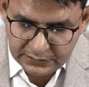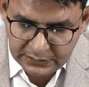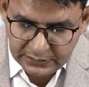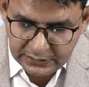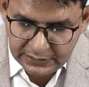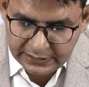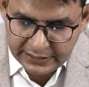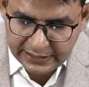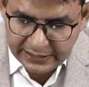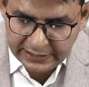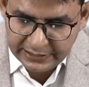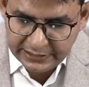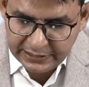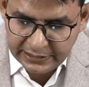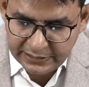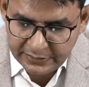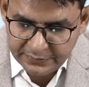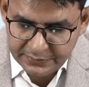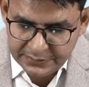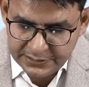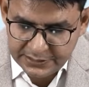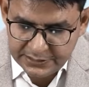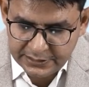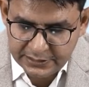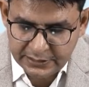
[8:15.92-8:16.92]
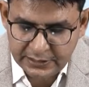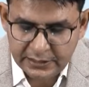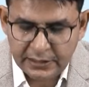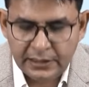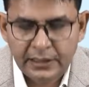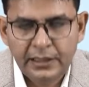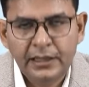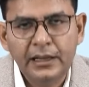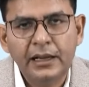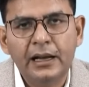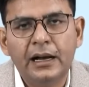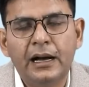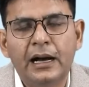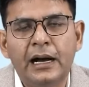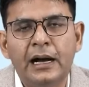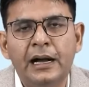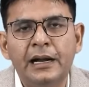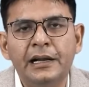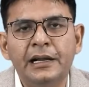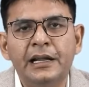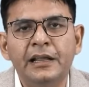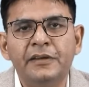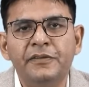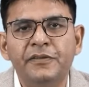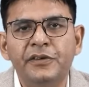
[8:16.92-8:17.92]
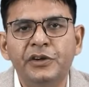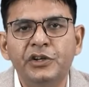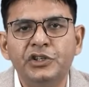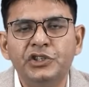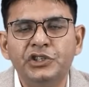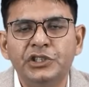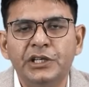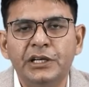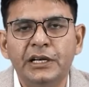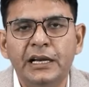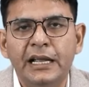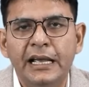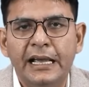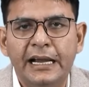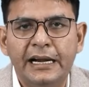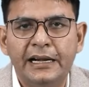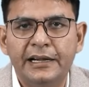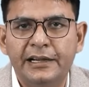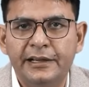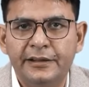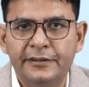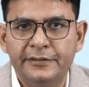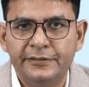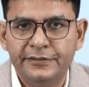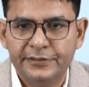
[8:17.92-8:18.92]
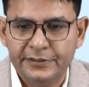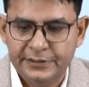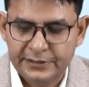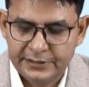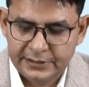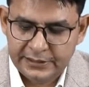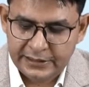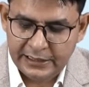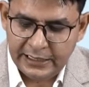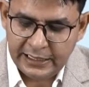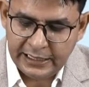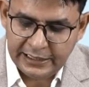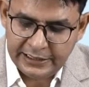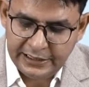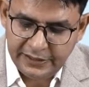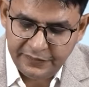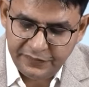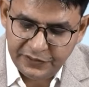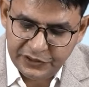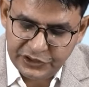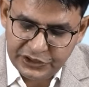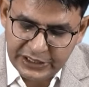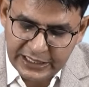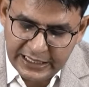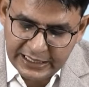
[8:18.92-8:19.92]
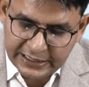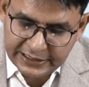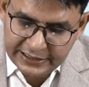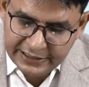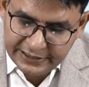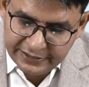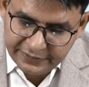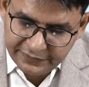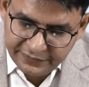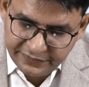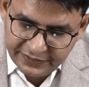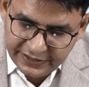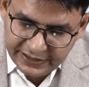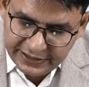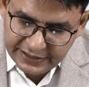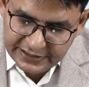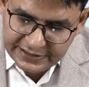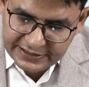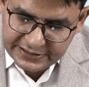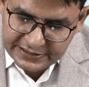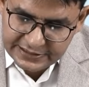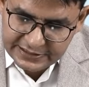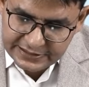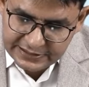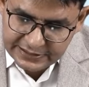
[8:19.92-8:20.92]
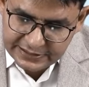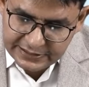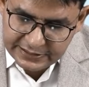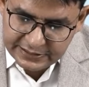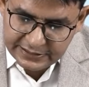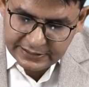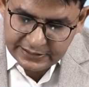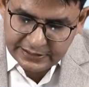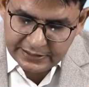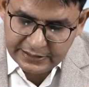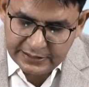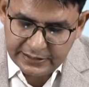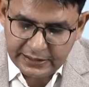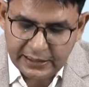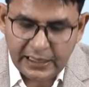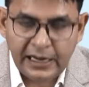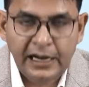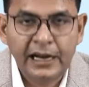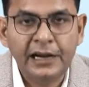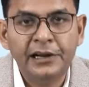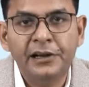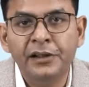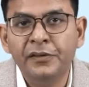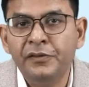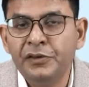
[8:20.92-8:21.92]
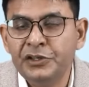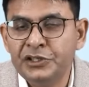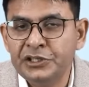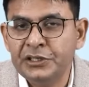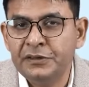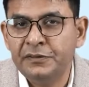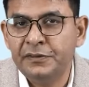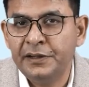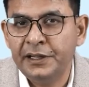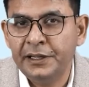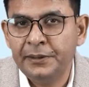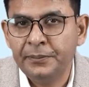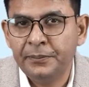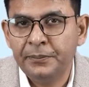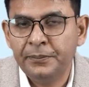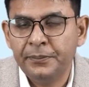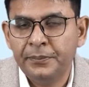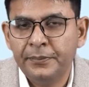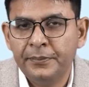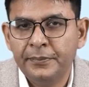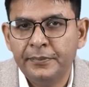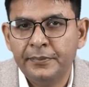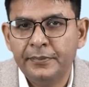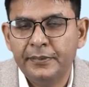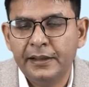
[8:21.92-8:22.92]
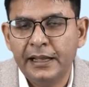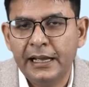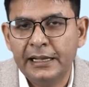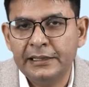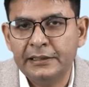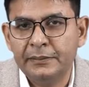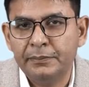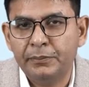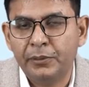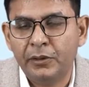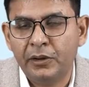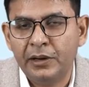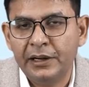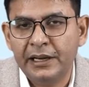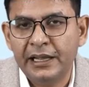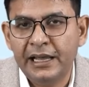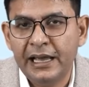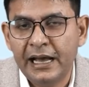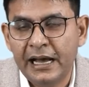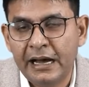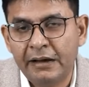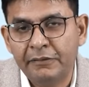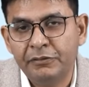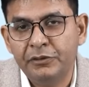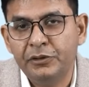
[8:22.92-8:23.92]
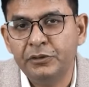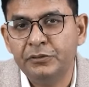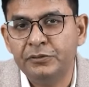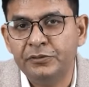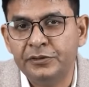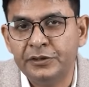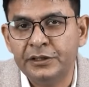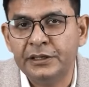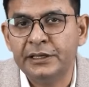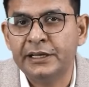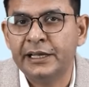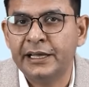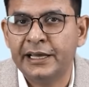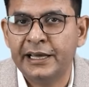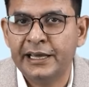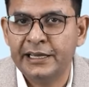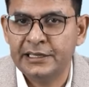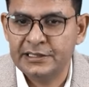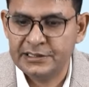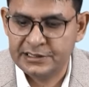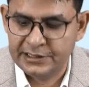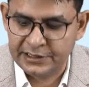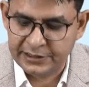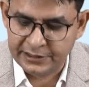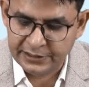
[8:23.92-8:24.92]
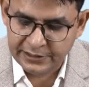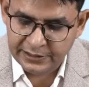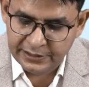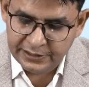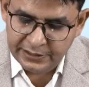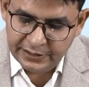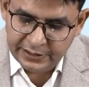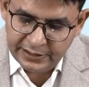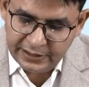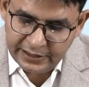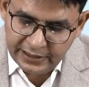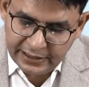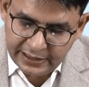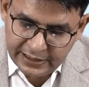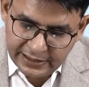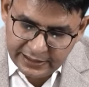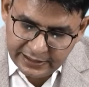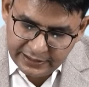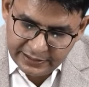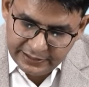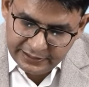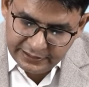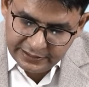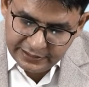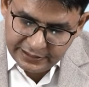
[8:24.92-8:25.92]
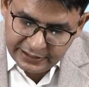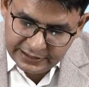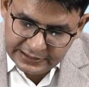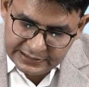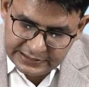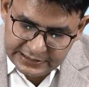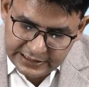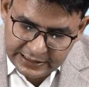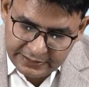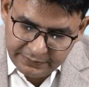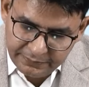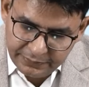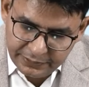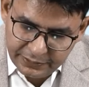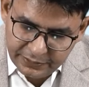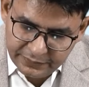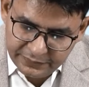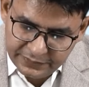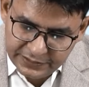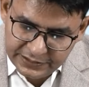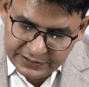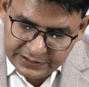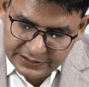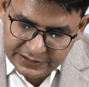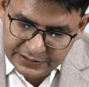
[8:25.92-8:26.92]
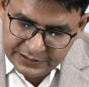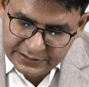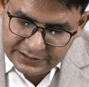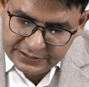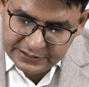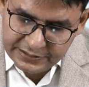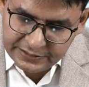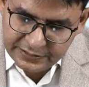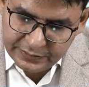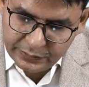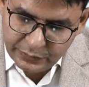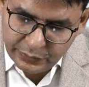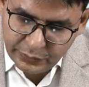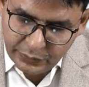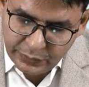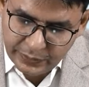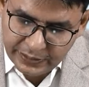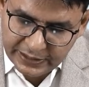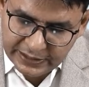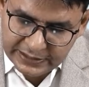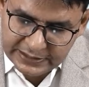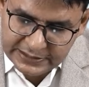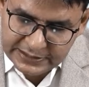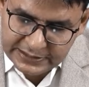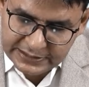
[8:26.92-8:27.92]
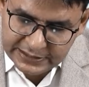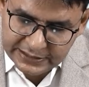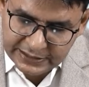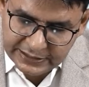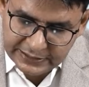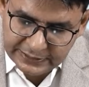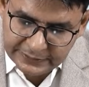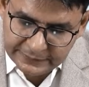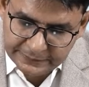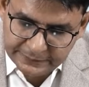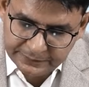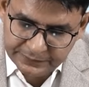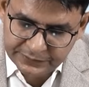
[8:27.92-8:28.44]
Then comes artificial active. Artificial active is artificial way and the body have to work against it. And example of this is vaccine.